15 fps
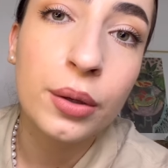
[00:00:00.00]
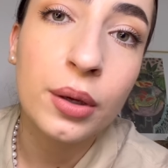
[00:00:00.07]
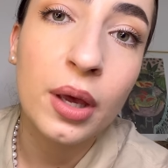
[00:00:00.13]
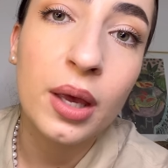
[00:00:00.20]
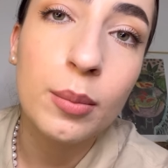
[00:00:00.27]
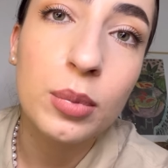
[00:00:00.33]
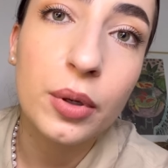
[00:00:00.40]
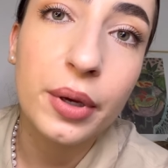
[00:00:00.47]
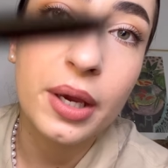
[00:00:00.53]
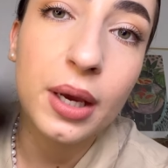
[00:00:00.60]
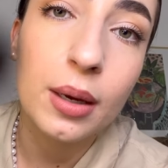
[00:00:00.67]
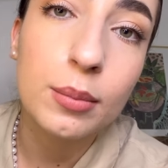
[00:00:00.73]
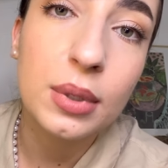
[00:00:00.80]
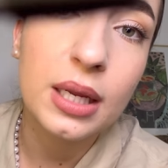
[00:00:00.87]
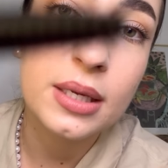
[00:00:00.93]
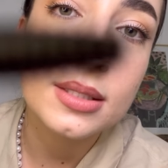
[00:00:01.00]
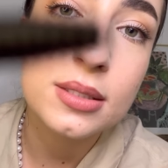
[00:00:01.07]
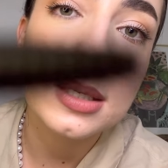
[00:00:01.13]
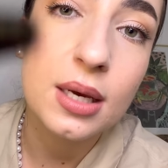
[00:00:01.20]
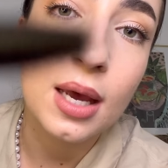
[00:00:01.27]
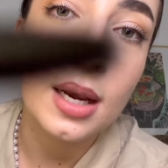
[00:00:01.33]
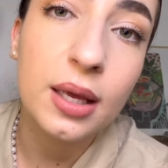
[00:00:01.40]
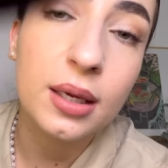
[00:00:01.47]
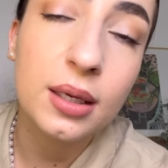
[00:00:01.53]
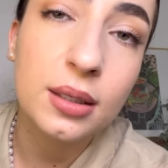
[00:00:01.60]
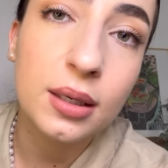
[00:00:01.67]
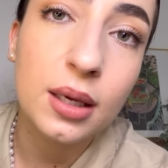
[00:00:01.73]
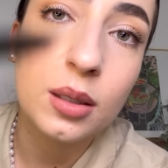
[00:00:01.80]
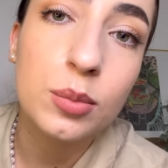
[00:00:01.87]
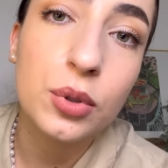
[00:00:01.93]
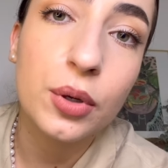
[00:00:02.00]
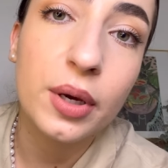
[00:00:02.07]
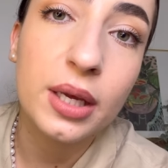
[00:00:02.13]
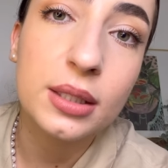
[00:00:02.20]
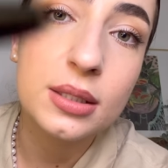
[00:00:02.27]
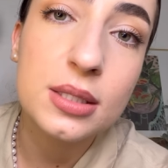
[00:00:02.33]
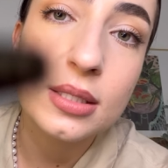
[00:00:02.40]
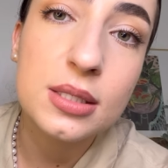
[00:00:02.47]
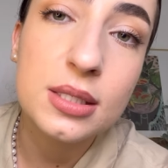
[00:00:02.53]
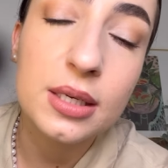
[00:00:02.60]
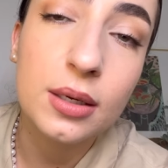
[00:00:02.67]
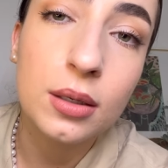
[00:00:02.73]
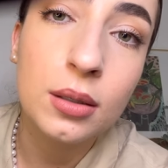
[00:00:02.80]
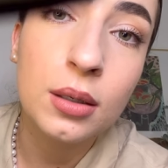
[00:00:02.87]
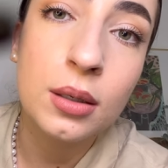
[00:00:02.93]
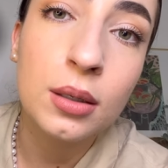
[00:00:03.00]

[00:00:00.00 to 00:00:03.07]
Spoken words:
Keep looking up, please, darling, and keep your head still.